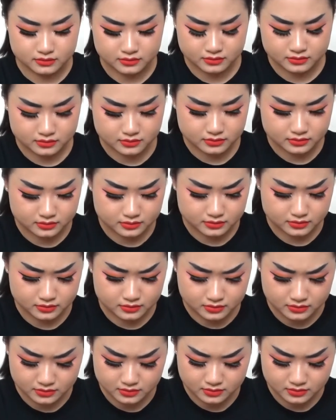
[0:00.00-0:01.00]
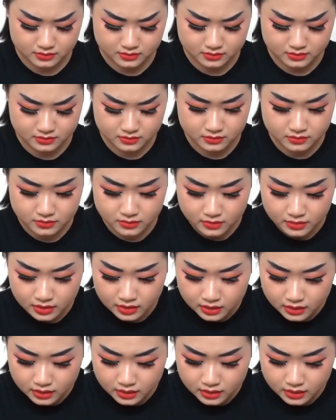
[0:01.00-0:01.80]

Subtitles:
(no one is talking)